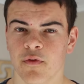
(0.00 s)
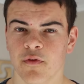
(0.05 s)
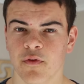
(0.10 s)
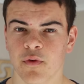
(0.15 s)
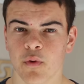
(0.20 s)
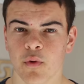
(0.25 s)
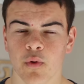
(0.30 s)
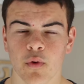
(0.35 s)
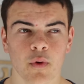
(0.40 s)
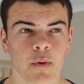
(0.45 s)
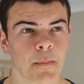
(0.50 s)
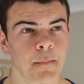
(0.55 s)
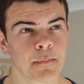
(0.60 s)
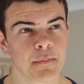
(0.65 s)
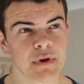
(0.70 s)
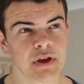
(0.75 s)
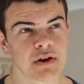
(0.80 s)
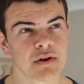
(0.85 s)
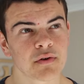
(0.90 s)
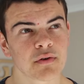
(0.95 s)
for
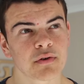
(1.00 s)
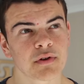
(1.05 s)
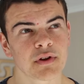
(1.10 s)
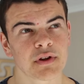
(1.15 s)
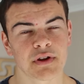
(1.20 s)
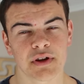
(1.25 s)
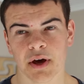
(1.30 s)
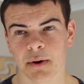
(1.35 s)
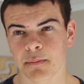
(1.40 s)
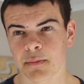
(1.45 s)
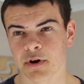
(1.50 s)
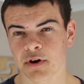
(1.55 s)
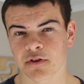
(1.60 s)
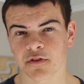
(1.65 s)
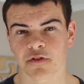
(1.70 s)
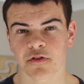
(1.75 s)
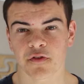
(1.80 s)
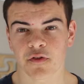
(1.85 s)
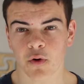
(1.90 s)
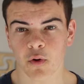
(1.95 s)
meal number
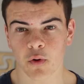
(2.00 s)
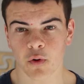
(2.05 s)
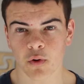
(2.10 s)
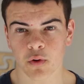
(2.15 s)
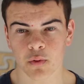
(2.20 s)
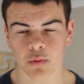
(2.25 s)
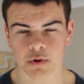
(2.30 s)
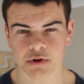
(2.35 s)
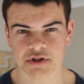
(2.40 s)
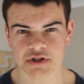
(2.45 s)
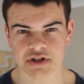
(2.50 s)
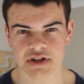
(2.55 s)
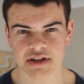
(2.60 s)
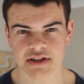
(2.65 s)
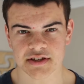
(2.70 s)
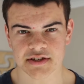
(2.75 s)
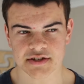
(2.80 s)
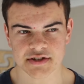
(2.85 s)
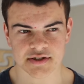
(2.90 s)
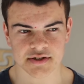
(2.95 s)
4, which
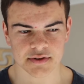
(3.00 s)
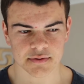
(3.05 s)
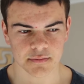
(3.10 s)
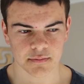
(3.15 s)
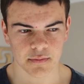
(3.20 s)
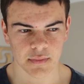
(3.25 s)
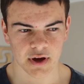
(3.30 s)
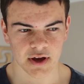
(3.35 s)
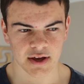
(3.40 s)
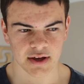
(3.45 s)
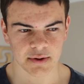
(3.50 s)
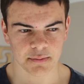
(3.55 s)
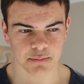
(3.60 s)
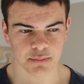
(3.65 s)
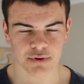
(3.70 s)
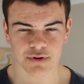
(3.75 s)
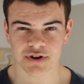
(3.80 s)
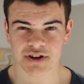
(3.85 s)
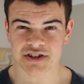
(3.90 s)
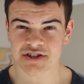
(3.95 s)
is my
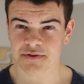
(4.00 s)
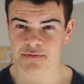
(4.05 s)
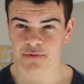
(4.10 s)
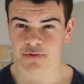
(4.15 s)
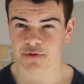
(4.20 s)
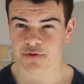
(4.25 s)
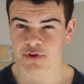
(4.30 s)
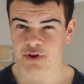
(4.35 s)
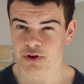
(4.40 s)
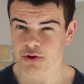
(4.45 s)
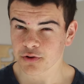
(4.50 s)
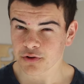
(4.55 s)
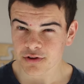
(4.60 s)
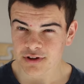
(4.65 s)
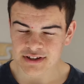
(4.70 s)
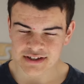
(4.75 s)
pre-gym fuel.